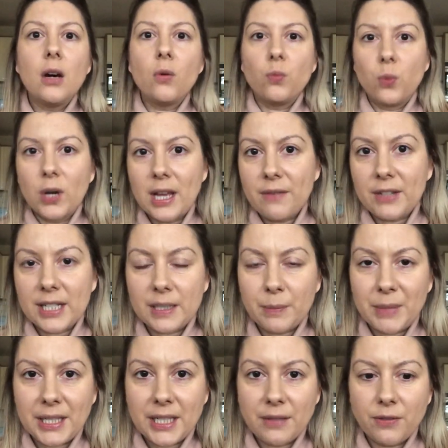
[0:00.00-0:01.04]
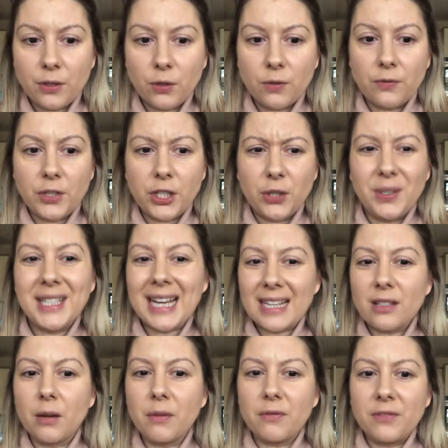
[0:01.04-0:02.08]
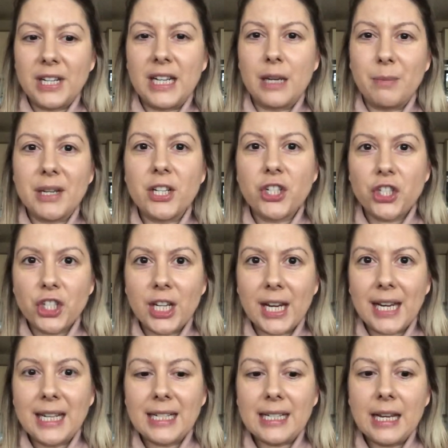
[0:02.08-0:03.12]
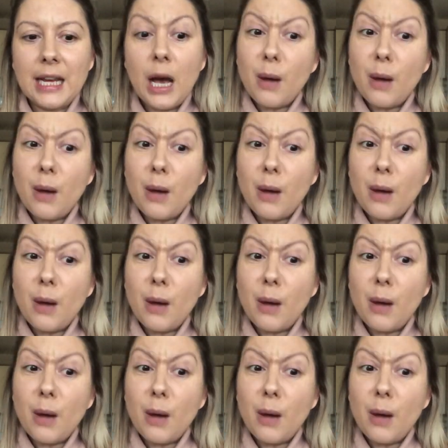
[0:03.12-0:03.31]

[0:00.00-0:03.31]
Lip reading: whatever has been difficult for you, yes, I'm feeling a bit shit,